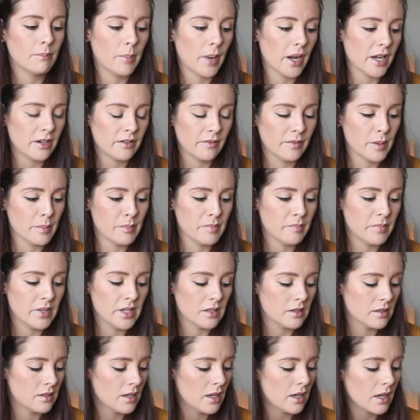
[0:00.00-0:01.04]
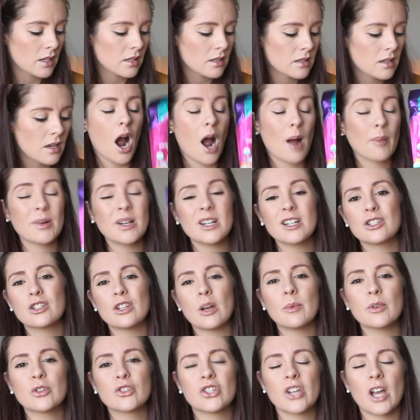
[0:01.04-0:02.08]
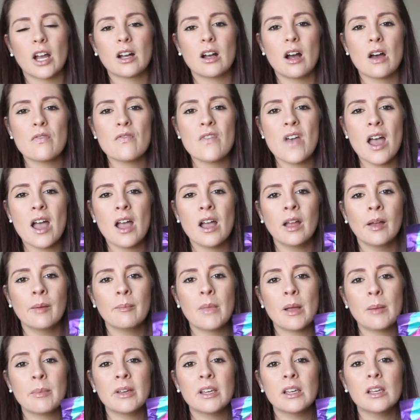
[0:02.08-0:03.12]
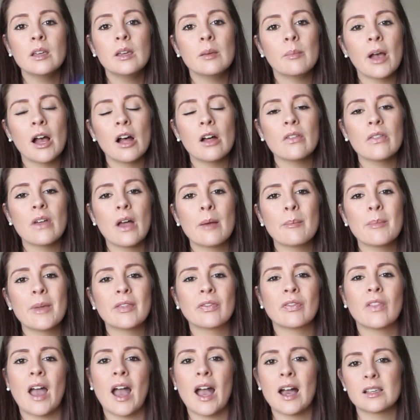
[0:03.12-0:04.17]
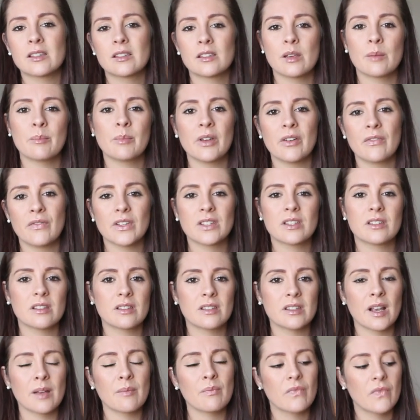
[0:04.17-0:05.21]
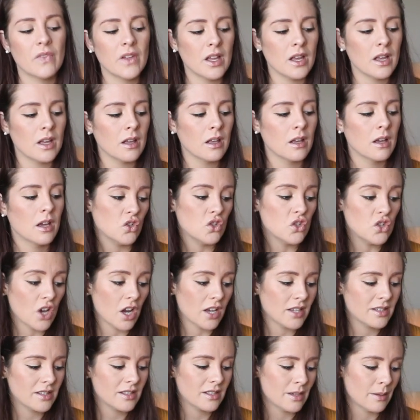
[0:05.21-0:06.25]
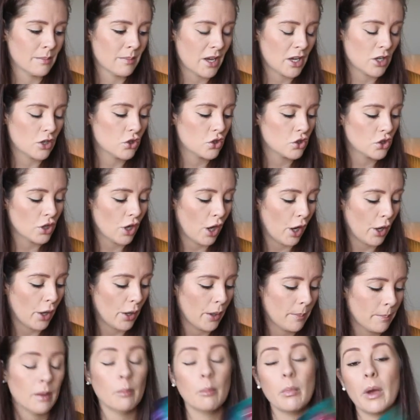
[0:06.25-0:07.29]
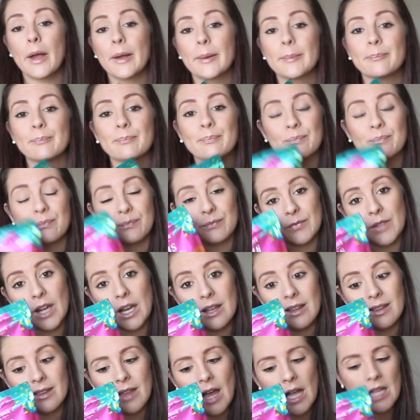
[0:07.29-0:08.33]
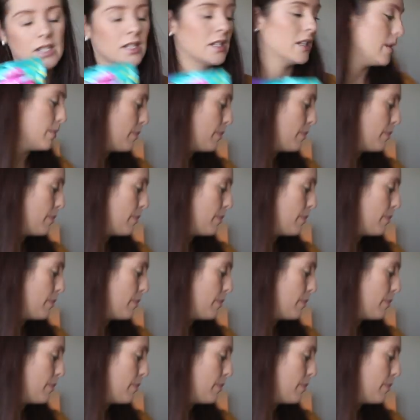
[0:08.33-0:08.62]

vitamin B6. I'm gonna double check on that and maybe email them and ask them if it's the same thing just to make sure, but that's the